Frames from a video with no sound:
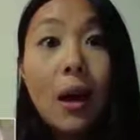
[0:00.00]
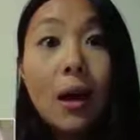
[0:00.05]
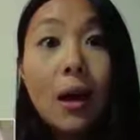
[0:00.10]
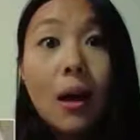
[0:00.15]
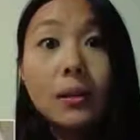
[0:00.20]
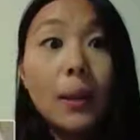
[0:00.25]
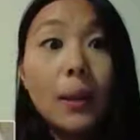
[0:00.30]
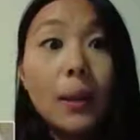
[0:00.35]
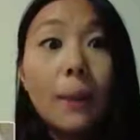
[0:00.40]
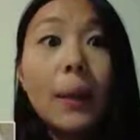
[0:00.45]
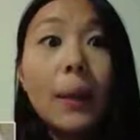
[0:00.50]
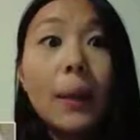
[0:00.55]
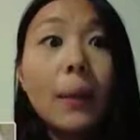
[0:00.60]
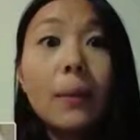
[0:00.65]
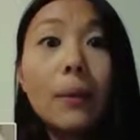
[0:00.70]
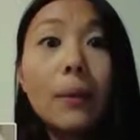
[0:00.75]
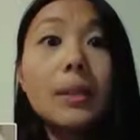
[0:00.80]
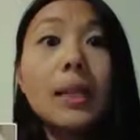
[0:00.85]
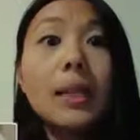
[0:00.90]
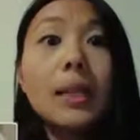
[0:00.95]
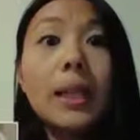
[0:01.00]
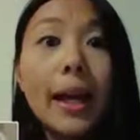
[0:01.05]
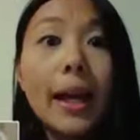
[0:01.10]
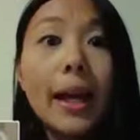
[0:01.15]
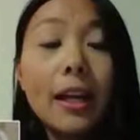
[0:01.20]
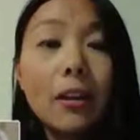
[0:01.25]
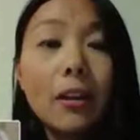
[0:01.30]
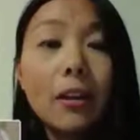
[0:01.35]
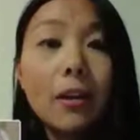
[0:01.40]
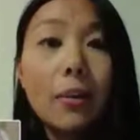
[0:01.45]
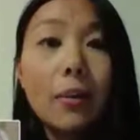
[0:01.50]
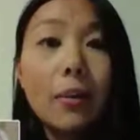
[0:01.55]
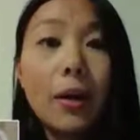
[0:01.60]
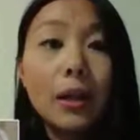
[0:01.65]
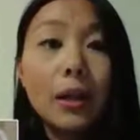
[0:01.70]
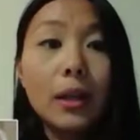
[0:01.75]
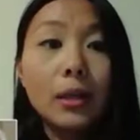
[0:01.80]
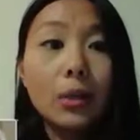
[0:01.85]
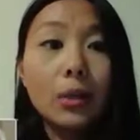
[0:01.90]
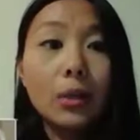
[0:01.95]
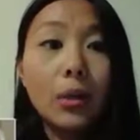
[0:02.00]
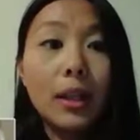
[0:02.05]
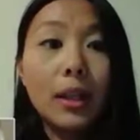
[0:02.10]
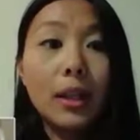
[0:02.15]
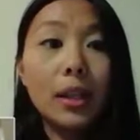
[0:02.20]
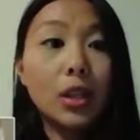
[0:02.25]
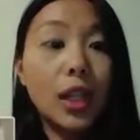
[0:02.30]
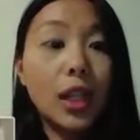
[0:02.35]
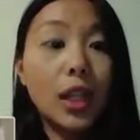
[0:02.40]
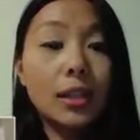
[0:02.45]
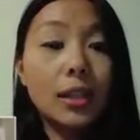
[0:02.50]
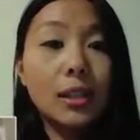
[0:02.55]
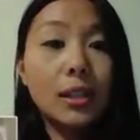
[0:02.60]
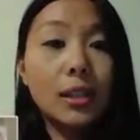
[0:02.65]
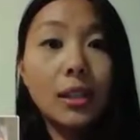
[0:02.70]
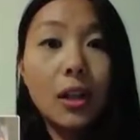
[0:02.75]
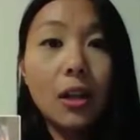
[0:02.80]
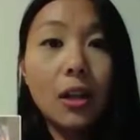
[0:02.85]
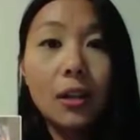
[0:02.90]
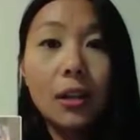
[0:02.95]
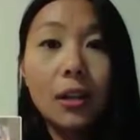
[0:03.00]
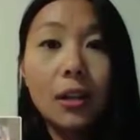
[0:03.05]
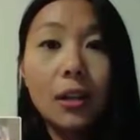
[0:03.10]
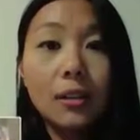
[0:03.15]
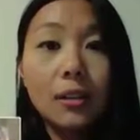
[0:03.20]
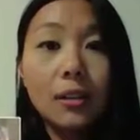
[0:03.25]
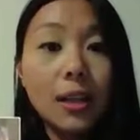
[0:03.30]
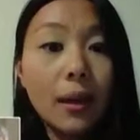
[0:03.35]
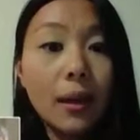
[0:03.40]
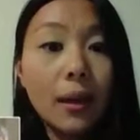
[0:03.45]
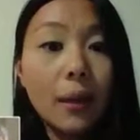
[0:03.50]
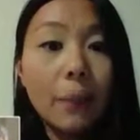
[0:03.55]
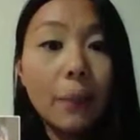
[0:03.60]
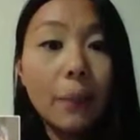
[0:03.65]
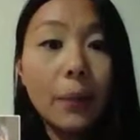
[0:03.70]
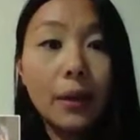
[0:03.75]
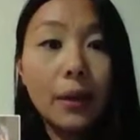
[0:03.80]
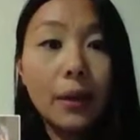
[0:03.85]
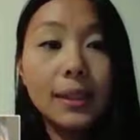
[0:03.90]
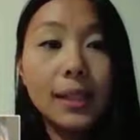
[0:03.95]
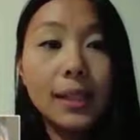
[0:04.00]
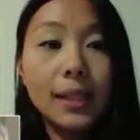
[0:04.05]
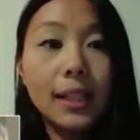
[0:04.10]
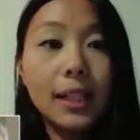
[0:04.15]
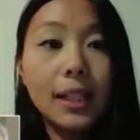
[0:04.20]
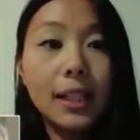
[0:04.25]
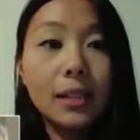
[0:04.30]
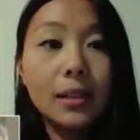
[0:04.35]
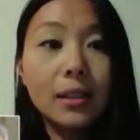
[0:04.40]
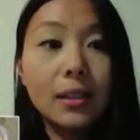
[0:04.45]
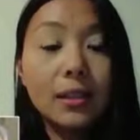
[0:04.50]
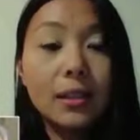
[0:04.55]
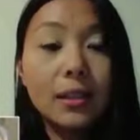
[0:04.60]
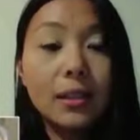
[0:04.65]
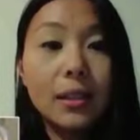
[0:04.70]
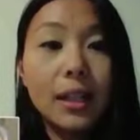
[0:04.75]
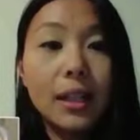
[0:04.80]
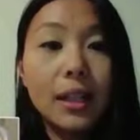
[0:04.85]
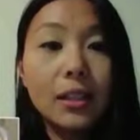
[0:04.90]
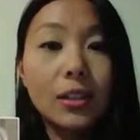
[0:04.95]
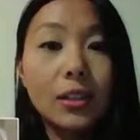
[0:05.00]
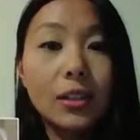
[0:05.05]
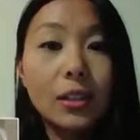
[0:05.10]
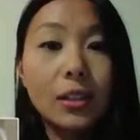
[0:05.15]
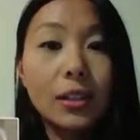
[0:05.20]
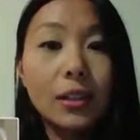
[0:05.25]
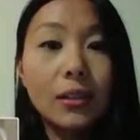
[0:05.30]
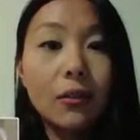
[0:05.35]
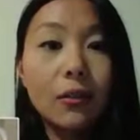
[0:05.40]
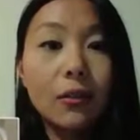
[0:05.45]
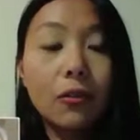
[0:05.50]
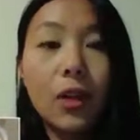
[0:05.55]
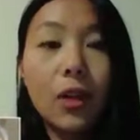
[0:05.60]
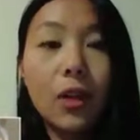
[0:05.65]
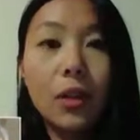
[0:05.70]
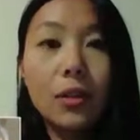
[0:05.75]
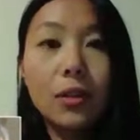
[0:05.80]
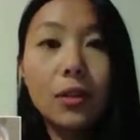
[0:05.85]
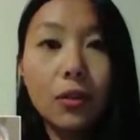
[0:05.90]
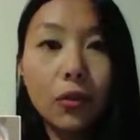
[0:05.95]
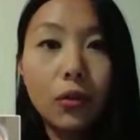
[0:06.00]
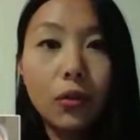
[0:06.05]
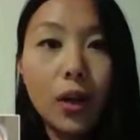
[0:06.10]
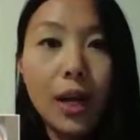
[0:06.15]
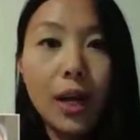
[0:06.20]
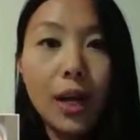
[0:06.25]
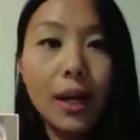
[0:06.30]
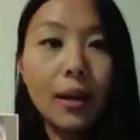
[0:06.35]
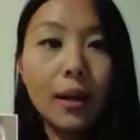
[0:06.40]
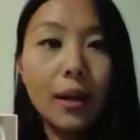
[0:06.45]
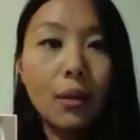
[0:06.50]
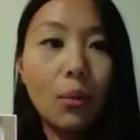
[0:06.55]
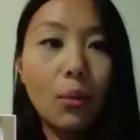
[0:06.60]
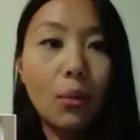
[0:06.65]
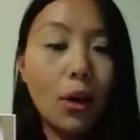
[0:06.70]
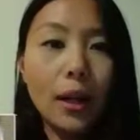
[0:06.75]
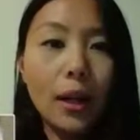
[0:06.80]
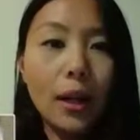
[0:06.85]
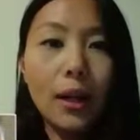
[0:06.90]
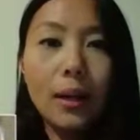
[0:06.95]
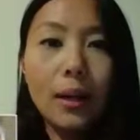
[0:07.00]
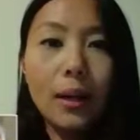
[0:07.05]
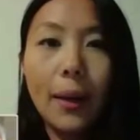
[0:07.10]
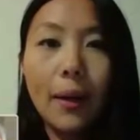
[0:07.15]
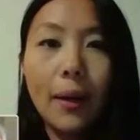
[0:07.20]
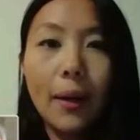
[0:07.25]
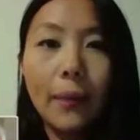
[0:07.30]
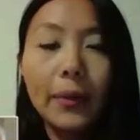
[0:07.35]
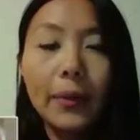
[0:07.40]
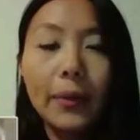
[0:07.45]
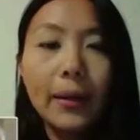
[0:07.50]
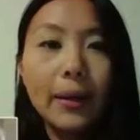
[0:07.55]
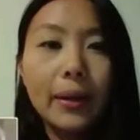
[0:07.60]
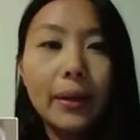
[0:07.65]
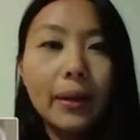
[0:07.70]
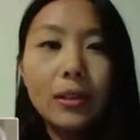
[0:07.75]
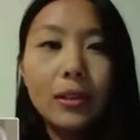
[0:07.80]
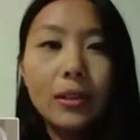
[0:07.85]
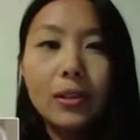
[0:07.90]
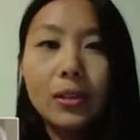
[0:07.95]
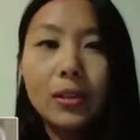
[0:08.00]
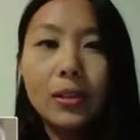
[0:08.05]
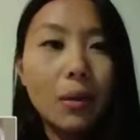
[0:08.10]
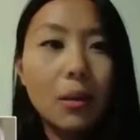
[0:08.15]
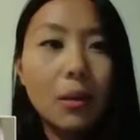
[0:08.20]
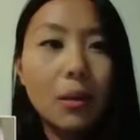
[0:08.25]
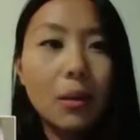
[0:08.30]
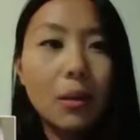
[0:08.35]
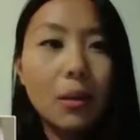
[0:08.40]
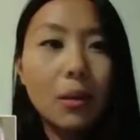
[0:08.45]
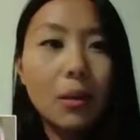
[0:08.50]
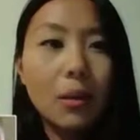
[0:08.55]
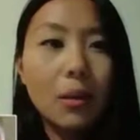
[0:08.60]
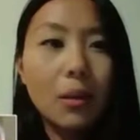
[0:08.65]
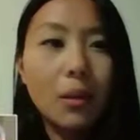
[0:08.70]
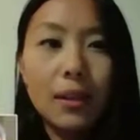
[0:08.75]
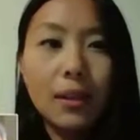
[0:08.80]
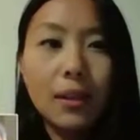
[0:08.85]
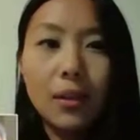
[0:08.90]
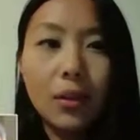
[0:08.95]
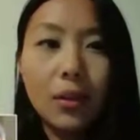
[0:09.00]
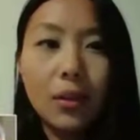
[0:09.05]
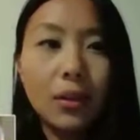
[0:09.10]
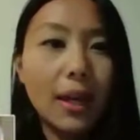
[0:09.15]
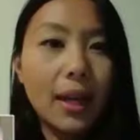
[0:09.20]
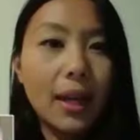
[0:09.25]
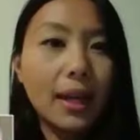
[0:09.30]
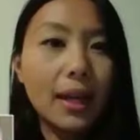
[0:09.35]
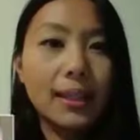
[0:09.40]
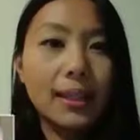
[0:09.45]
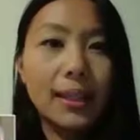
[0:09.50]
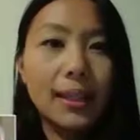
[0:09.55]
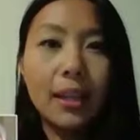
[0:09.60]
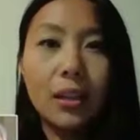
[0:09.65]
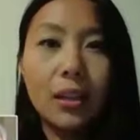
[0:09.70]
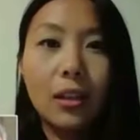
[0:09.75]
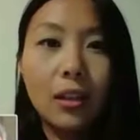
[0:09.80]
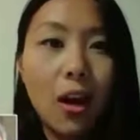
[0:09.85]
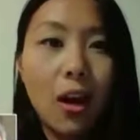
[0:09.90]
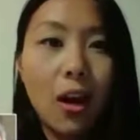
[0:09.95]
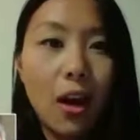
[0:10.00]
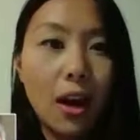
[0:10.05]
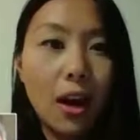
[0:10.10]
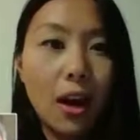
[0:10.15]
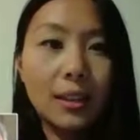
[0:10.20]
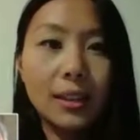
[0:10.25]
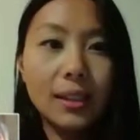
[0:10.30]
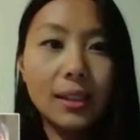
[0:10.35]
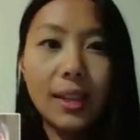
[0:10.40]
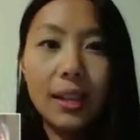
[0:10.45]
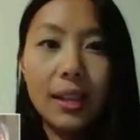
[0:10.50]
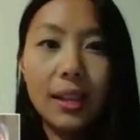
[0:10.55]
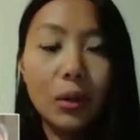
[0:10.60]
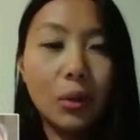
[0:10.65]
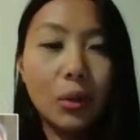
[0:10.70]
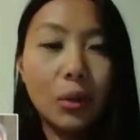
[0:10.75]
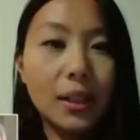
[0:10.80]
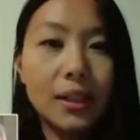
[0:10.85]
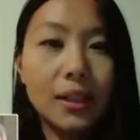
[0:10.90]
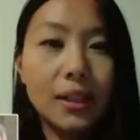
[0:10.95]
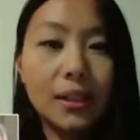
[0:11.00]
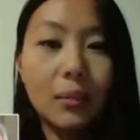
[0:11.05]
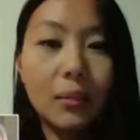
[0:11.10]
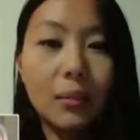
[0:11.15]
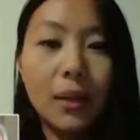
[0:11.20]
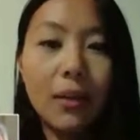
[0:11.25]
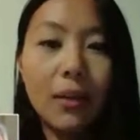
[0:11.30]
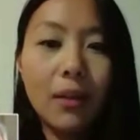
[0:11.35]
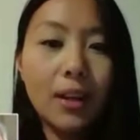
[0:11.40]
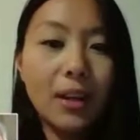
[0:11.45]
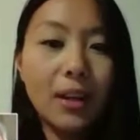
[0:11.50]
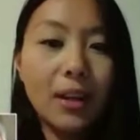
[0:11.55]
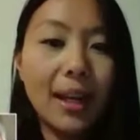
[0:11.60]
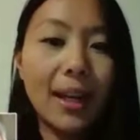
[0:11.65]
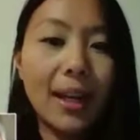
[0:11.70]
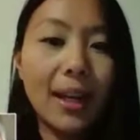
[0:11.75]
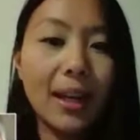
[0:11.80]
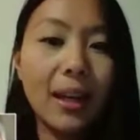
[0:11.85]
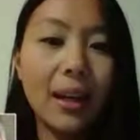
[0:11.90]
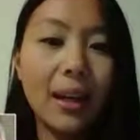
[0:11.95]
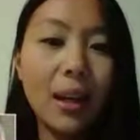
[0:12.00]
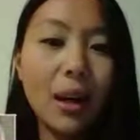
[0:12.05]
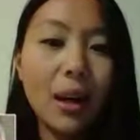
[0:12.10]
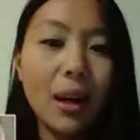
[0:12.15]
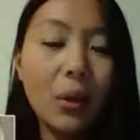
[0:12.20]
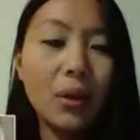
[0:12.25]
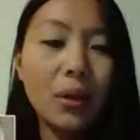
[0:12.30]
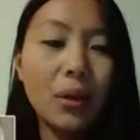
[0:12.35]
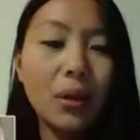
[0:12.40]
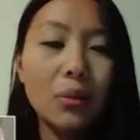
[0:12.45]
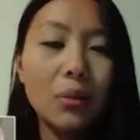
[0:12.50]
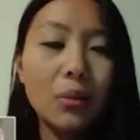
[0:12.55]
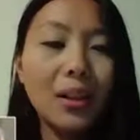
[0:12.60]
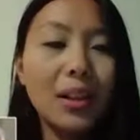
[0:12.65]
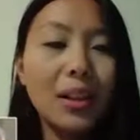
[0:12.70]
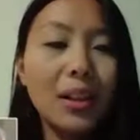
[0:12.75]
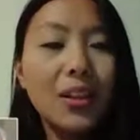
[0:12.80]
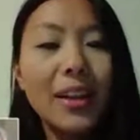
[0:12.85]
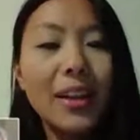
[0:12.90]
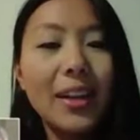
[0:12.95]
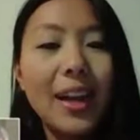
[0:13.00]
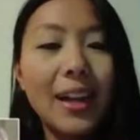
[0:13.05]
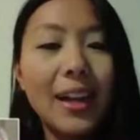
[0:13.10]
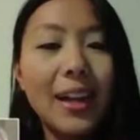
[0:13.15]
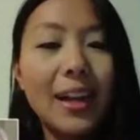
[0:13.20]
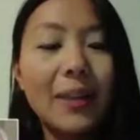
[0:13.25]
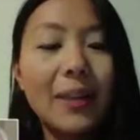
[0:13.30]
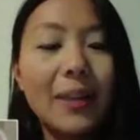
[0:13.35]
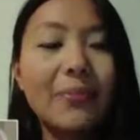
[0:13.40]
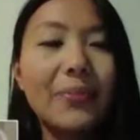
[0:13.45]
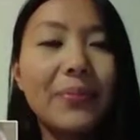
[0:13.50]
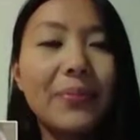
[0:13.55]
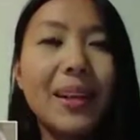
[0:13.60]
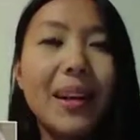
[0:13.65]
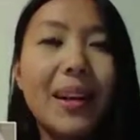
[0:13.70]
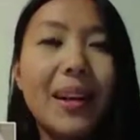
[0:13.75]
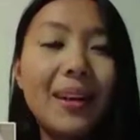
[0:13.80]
some people didn't like their books, or they tried to start their second books, and they just felt afraid and worried about so many different things, like the cost and the criticism and everything. And when you really look at it,